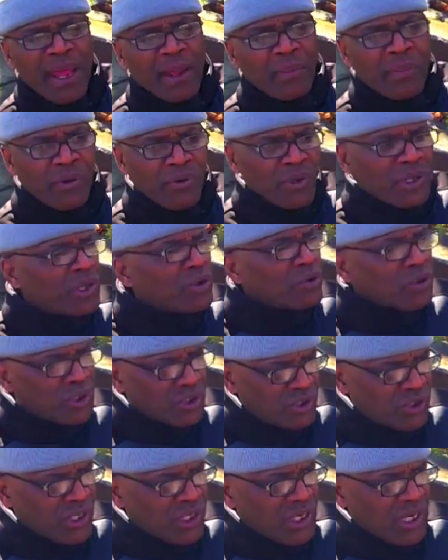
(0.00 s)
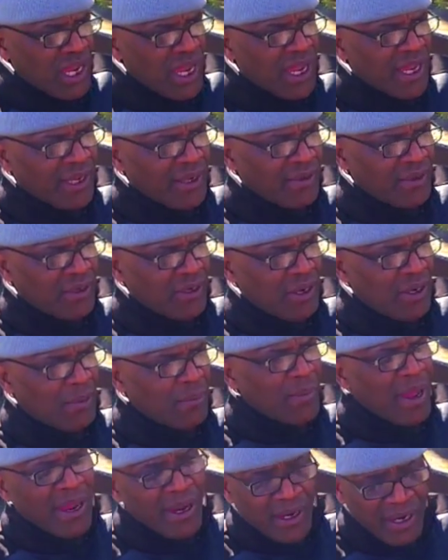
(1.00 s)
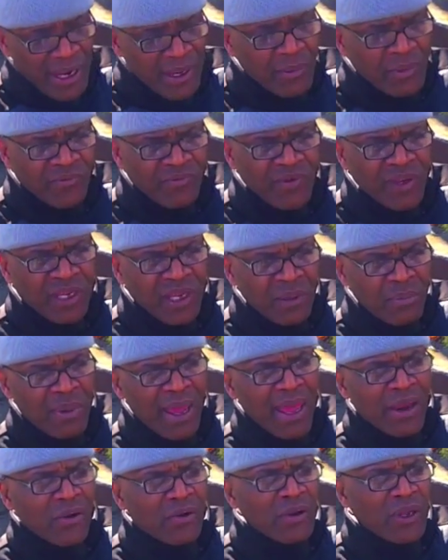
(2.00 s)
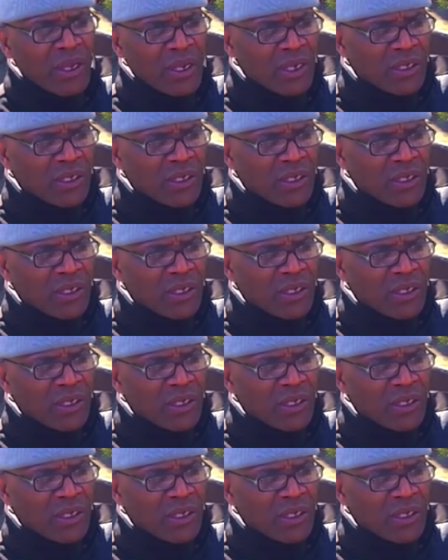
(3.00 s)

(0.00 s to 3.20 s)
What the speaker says: black belt in Kyokushinkai by the name of Dickie Battle,